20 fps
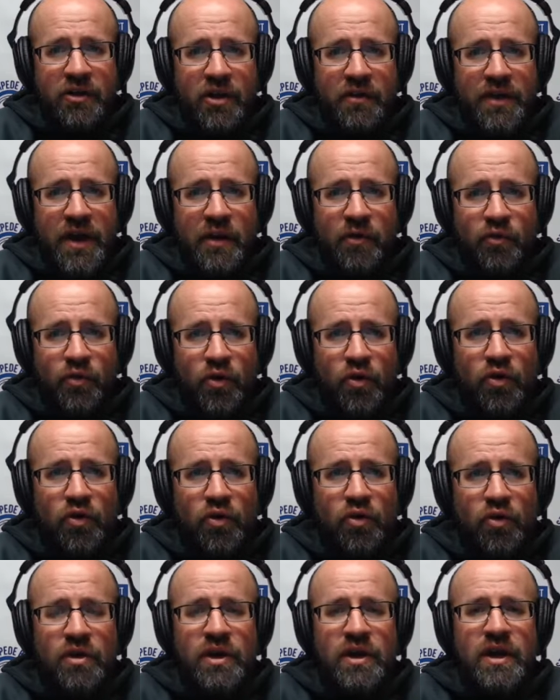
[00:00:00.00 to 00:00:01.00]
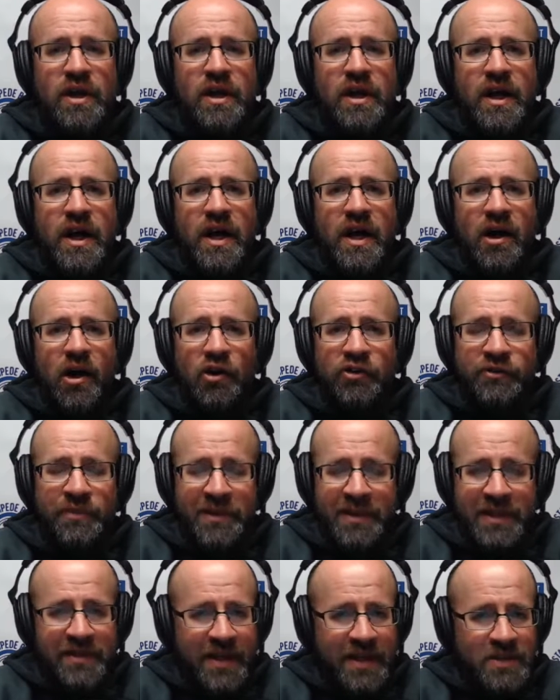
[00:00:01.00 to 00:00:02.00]
on that role.
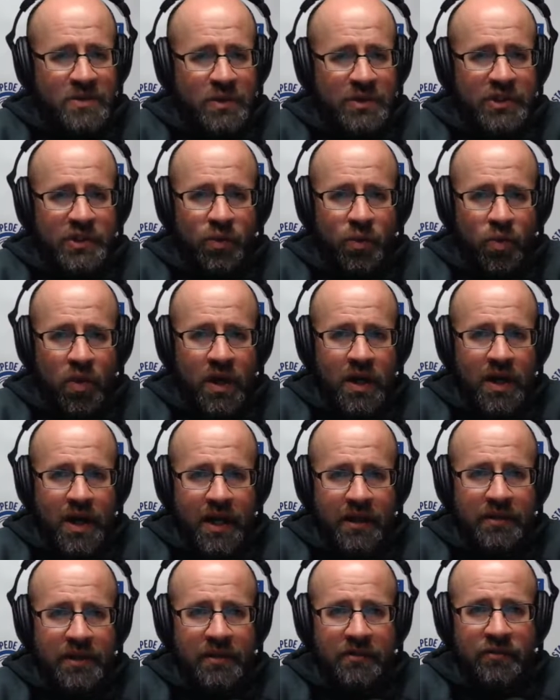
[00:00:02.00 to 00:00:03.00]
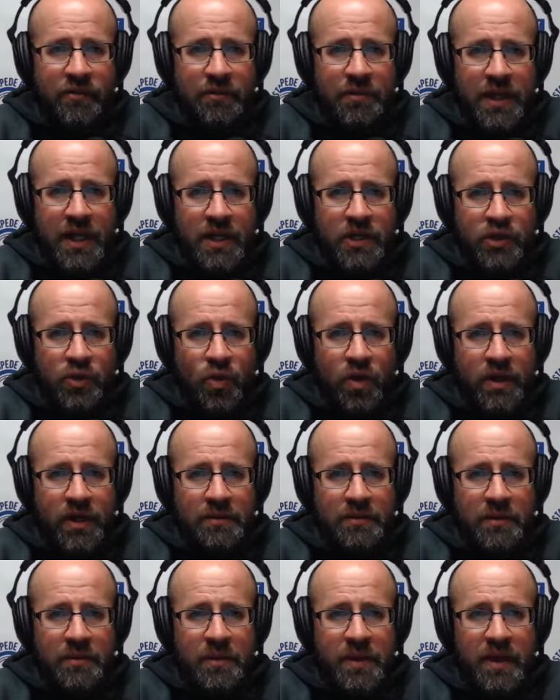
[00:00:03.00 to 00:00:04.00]
Ultimately, that's what you want, I think, from Nate. You want
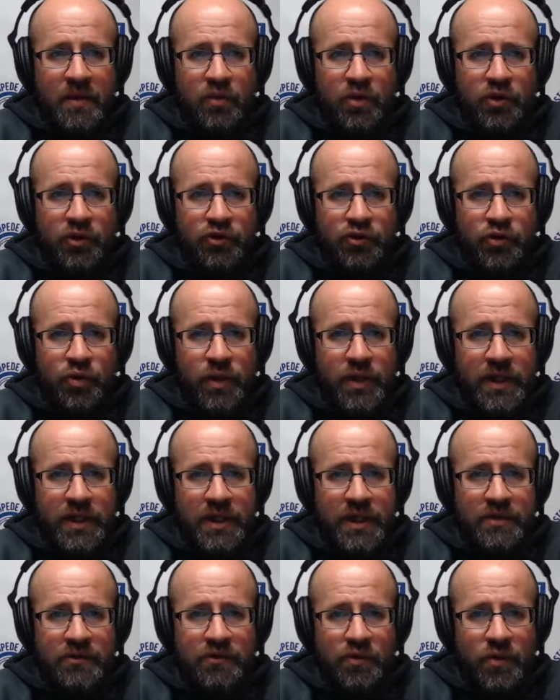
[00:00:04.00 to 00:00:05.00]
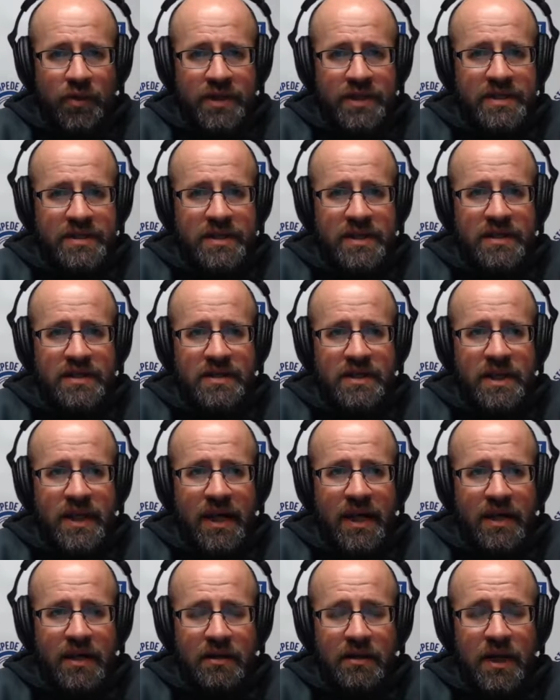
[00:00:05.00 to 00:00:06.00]
him to be able to do what he did his rookie season
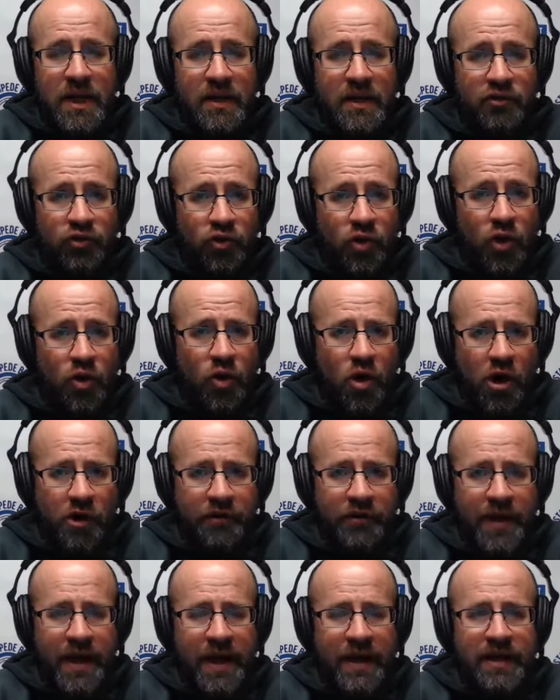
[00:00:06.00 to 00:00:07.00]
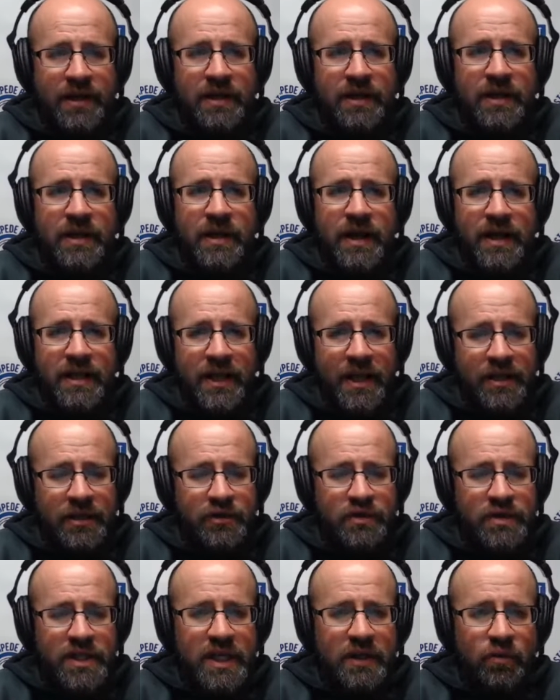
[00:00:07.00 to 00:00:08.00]
and grow on that. And like you
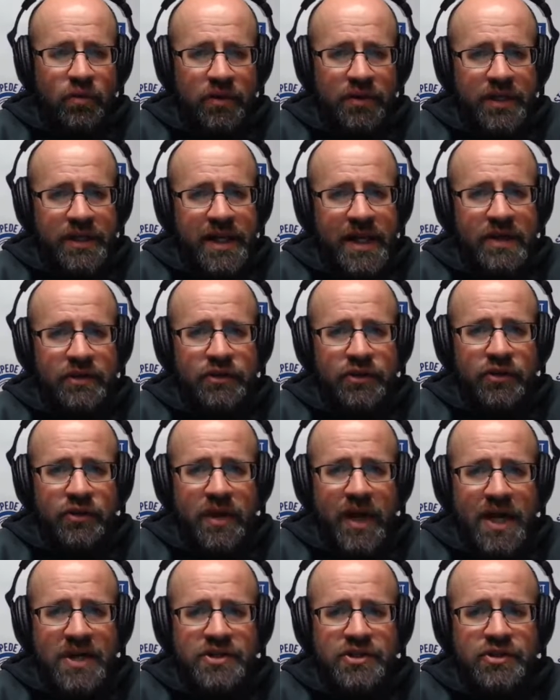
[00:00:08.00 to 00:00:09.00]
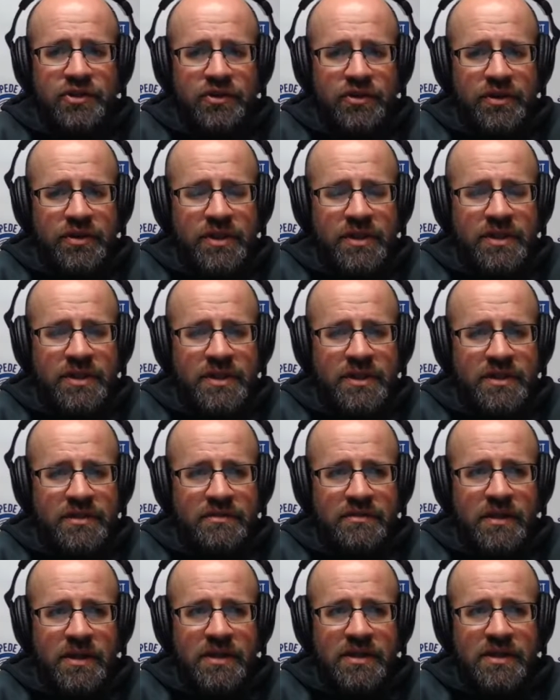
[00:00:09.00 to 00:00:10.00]
said, with a down year last year,
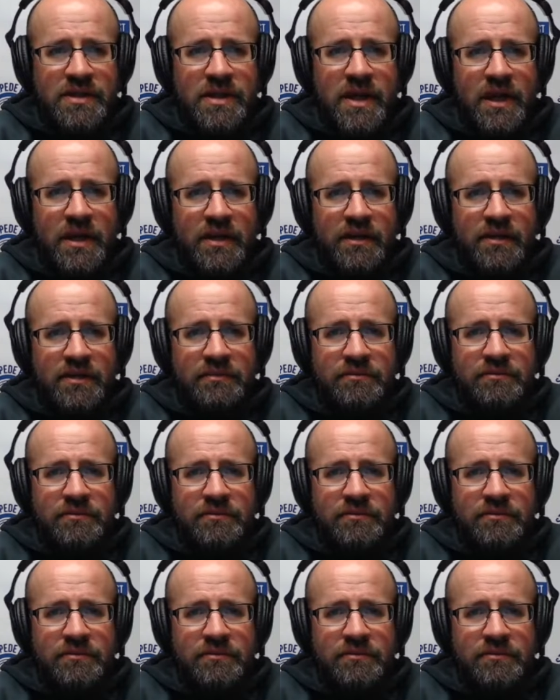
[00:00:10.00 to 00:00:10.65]
it's kind of